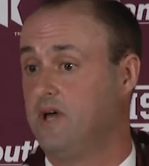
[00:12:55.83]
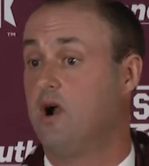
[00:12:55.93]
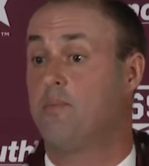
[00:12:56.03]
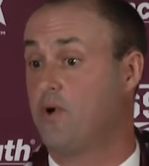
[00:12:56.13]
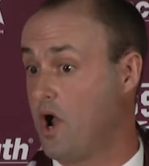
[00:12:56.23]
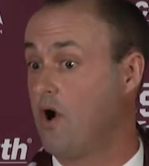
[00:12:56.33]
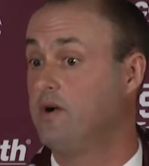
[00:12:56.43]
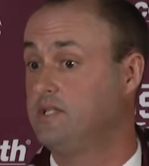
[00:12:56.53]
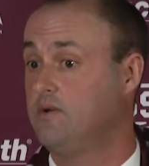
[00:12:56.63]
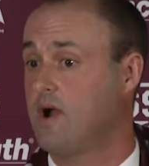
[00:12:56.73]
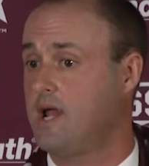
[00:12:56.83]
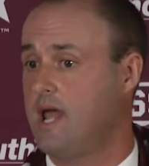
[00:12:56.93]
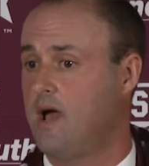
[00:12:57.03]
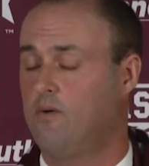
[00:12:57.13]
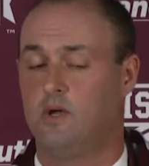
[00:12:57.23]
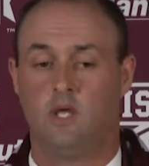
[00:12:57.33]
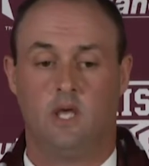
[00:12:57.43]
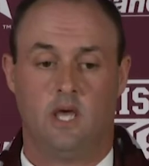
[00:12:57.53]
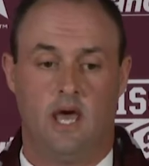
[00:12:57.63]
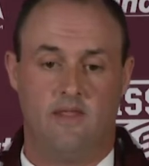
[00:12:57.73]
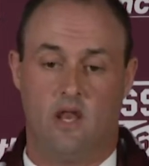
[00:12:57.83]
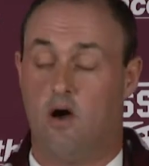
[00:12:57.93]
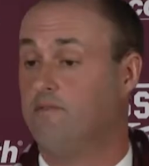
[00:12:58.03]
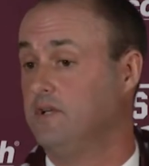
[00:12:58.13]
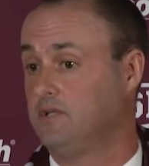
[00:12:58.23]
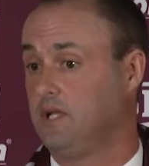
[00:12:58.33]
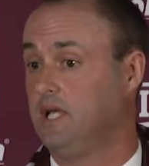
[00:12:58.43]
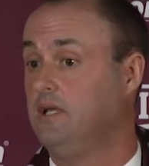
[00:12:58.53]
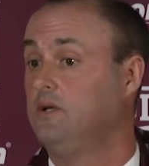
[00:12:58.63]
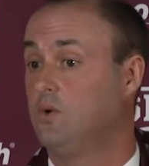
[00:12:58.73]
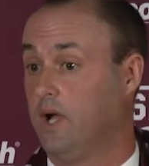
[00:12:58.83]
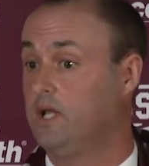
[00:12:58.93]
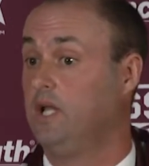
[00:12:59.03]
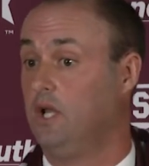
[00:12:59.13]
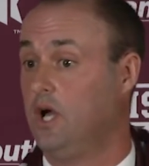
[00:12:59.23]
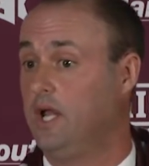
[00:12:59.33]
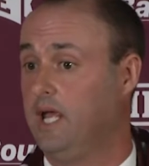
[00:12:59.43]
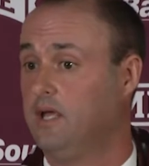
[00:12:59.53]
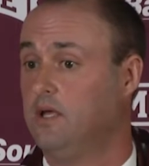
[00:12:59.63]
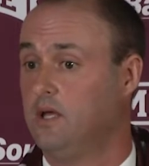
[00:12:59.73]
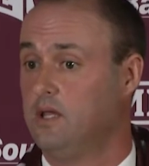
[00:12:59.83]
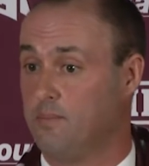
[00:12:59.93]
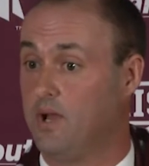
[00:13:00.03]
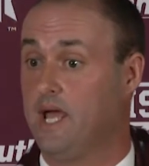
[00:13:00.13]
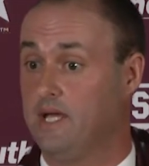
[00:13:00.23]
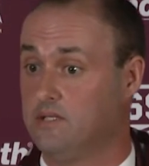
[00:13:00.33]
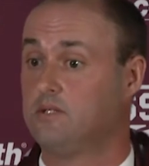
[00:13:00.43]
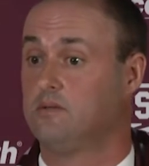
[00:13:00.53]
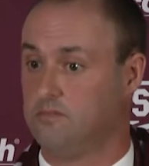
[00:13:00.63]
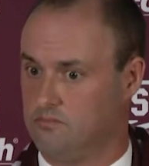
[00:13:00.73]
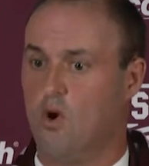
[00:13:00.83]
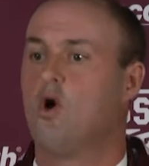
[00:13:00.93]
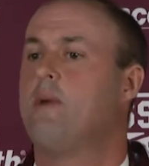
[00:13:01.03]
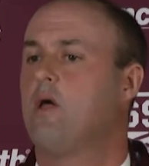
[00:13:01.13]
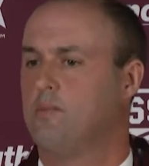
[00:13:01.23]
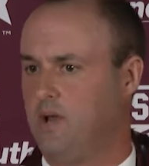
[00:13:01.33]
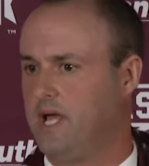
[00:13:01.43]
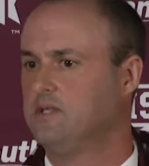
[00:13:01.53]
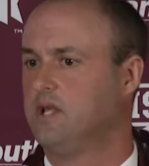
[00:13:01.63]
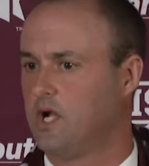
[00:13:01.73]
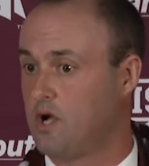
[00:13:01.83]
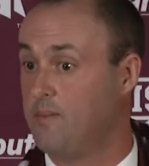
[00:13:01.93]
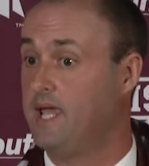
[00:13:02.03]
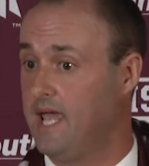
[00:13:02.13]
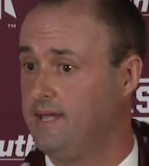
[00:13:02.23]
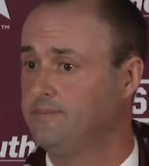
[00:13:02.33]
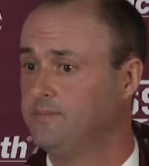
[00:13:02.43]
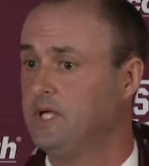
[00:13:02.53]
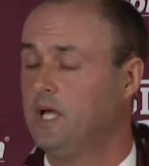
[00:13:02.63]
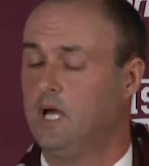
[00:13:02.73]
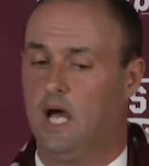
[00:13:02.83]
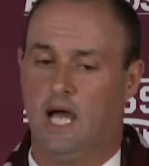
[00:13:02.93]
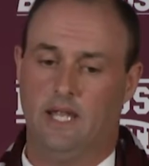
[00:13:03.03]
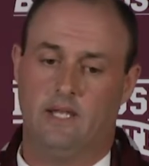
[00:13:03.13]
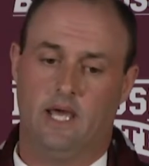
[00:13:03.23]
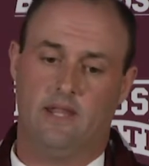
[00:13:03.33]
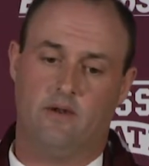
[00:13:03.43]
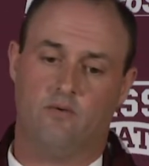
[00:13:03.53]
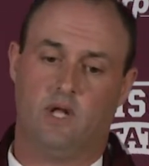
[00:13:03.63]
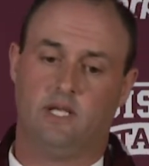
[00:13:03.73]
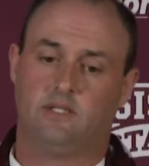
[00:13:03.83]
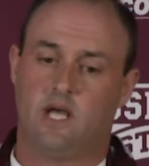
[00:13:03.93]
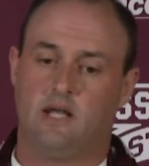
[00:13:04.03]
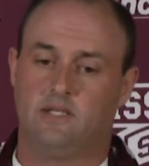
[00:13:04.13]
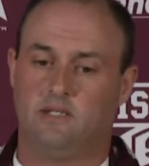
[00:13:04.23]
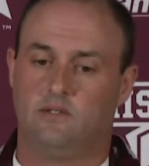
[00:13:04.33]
They're our priority right now, and then obviously quickly learning the players more about the players that are coming in, and then really starting